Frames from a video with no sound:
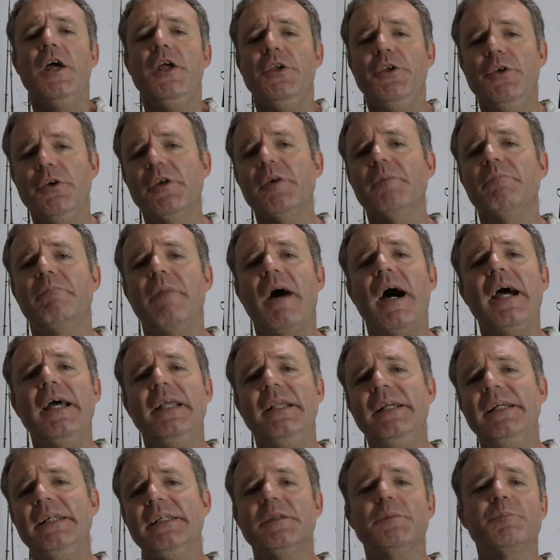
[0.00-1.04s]
You can buy
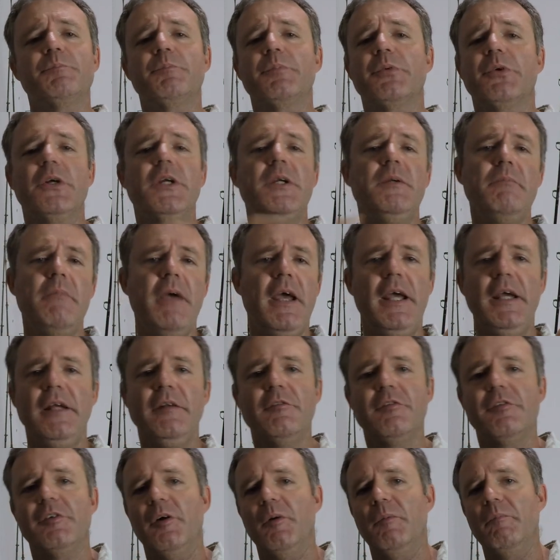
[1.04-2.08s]
these pre-made
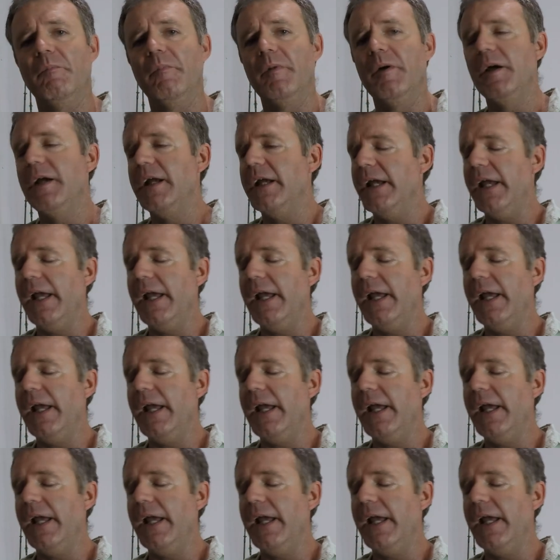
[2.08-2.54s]
from